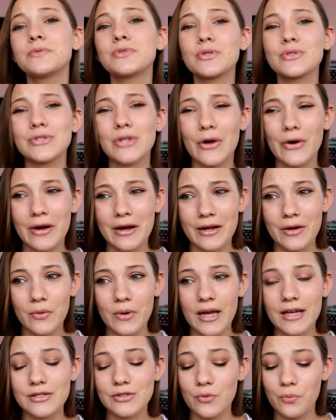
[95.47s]
I'm so
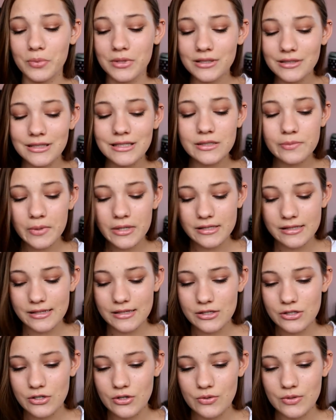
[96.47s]
sorry. Okay, so please
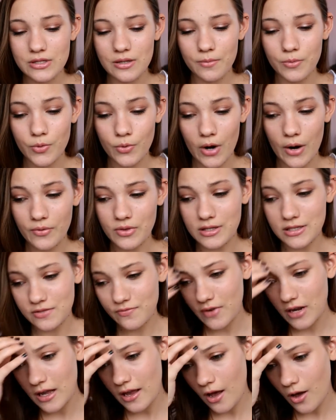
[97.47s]
excuse them throughout
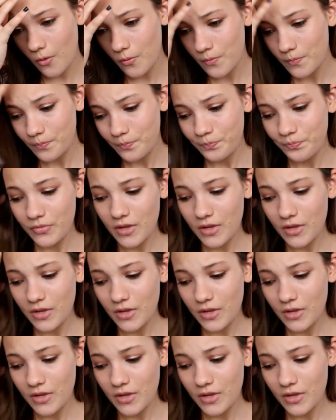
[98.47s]
this video.